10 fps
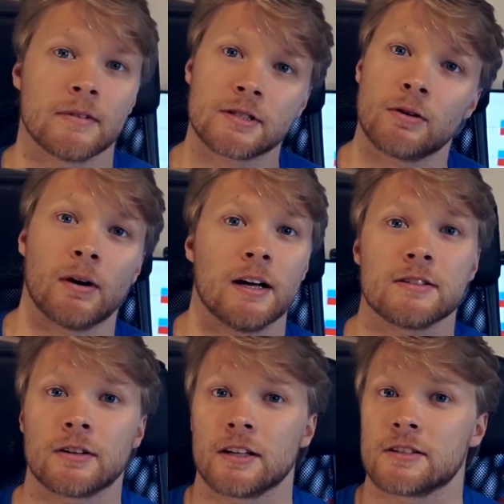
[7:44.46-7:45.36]
So as
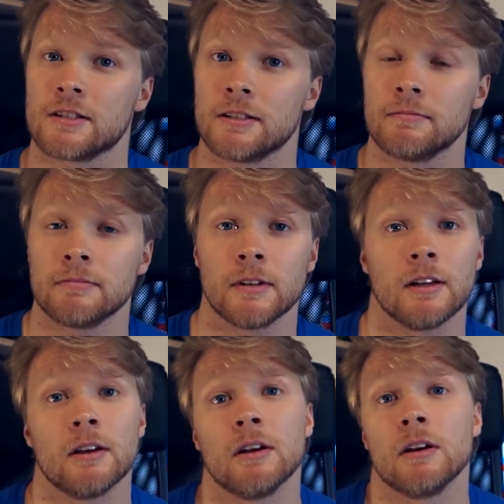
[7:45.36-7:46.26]
you can see,
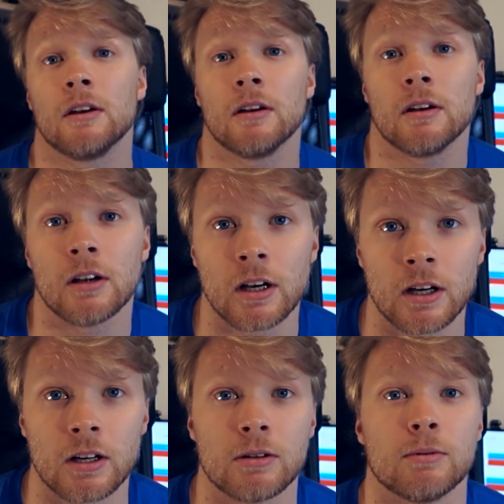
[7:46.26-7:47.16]

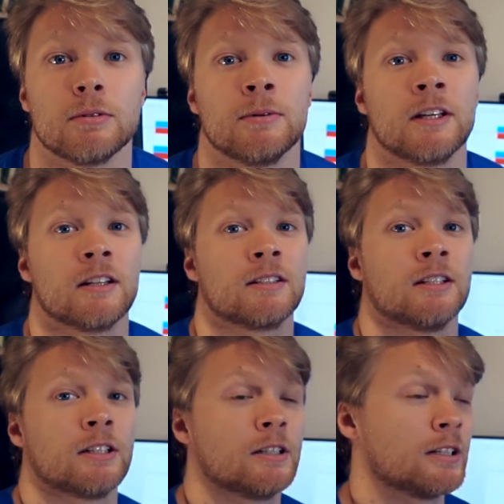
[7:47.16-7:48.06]
what we get
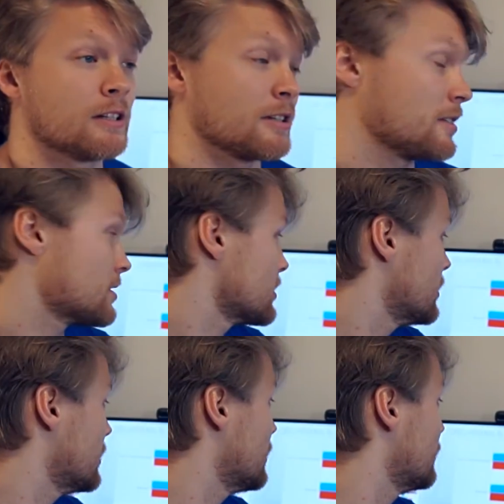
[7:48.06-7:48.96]
here is
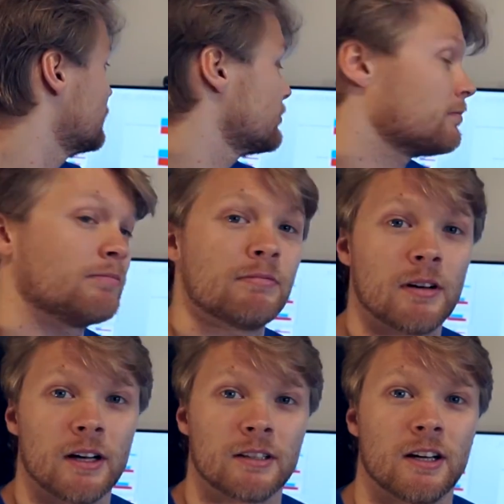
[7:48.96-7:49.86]

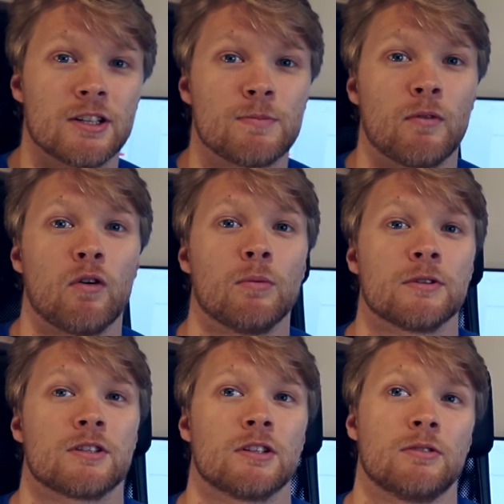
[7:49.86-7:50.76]
a nice
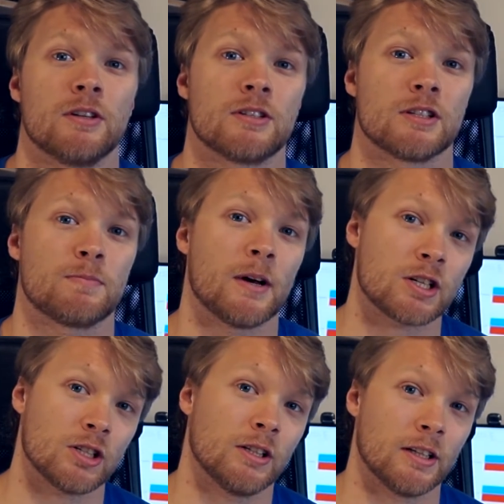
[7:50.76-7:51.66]
performance increase,
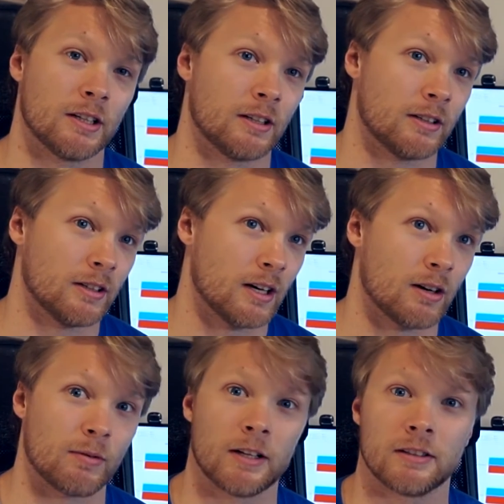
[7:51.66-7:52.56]
especially in
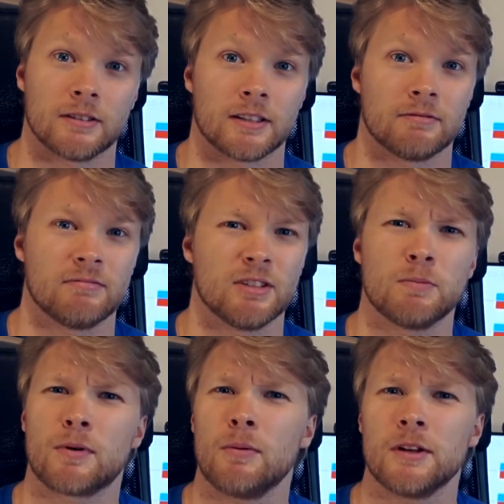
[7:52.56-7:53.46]
rendering.
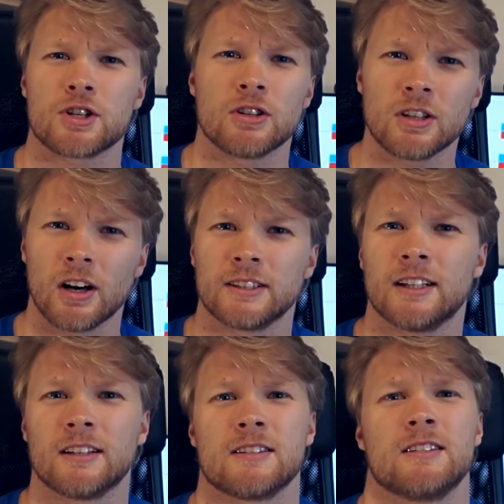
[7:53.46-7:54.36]
You probably should not
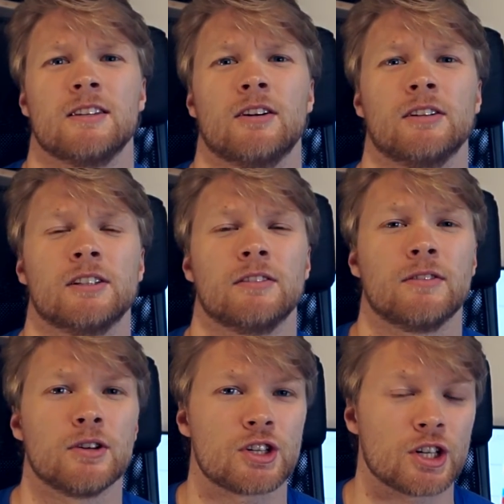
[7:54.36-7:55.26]
get a Xeon
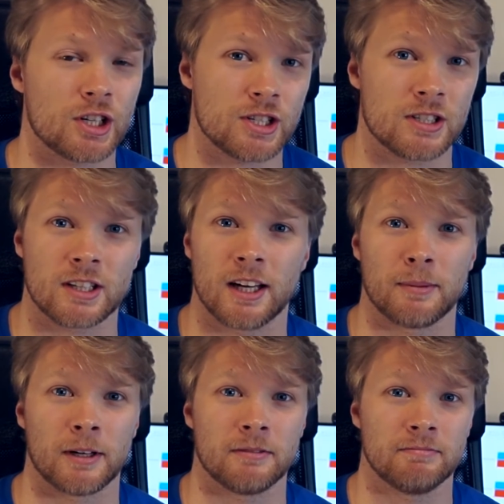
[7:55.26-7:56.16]
if you're just
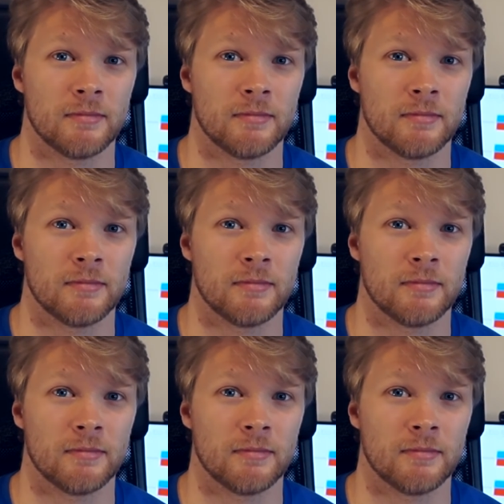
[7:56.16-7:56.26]
gaming.